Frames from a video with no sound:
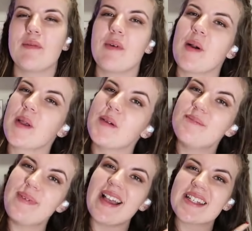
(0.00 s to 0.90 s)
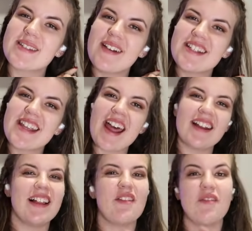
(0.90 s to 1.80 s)
Welcome back to my
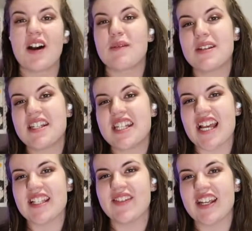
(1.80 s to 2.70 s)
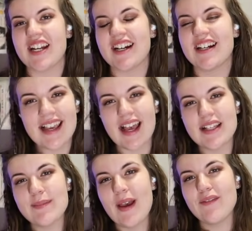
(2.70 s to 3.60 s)
channel and welcome to today's video. You
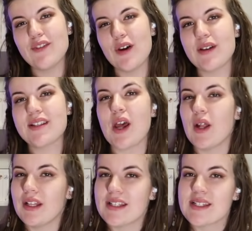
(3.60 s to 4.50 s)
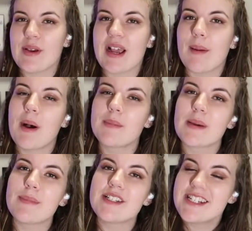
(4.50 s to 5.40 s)
guys may have noticed earlier this week I popped
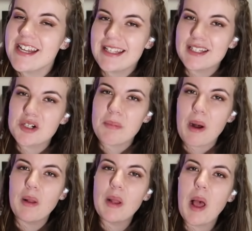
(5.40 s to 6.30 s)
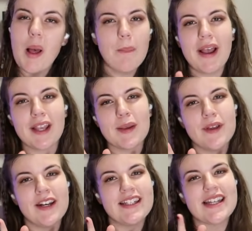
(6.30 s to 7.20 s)
up a cheeky little poll on my
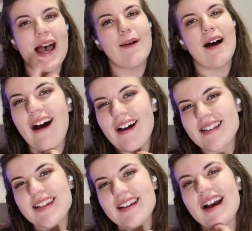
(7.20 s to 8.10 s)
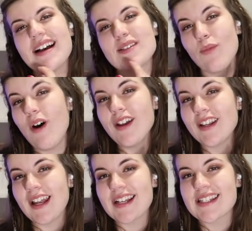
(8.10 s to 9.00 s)
community tab asking you guys what
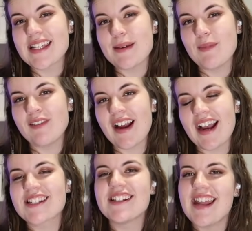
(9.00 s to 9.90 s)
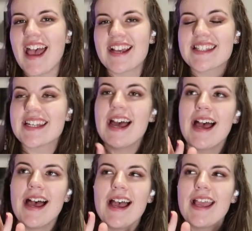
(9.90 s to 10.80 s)
you'd like to see me react to next.
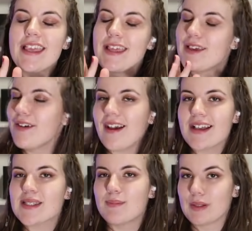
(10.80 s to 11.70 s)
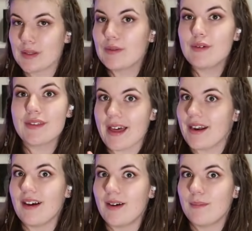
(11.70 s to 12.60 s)
You guys blew that
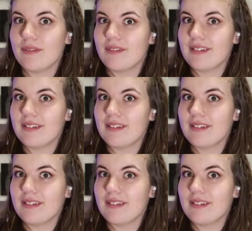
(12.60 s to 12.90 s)
up.